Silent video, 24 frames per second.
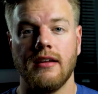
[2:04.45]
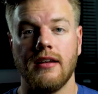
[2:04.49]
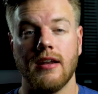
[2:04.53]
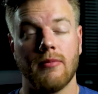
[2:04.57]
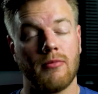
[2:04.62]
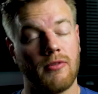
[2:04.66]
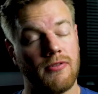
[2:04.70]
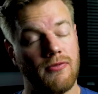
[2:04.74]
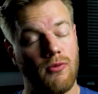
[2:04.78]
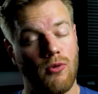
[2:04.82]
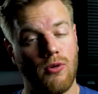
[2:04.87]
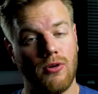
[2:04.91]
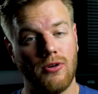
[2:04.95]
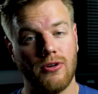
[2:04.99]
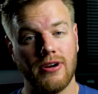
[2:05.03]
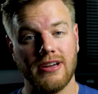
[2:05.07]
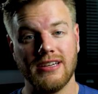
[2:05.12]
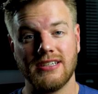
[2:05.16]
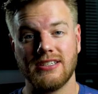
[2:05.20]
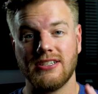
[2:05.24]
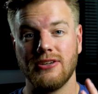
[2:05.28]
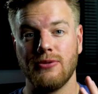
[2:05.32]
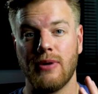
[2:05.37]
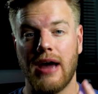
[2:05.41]
Number 4
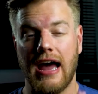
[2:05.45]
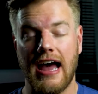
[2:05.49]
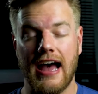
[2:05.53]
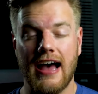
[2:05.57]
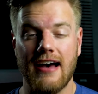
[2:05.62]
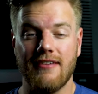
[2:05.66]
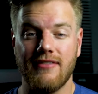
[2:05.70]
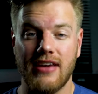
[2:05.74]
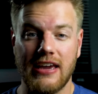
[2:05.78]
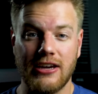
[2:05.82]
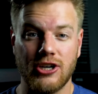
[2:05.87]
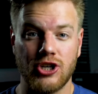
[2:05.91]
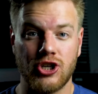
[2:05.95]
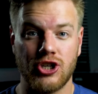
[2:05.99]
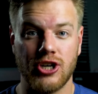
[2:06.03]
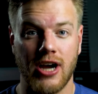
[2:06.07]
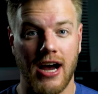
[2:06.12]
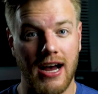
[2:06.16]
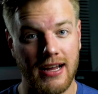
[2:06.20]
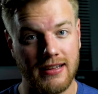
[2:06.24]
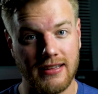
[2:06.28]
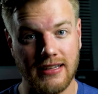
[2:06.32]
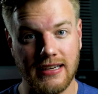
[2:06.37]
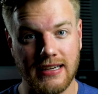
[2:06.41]
is to have a
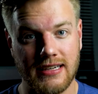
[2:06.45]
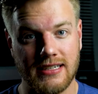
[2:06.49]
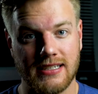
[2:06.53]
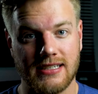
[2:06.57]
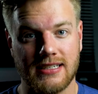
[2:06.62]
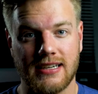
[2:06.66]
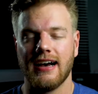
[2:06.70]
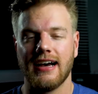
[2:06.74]
shot list.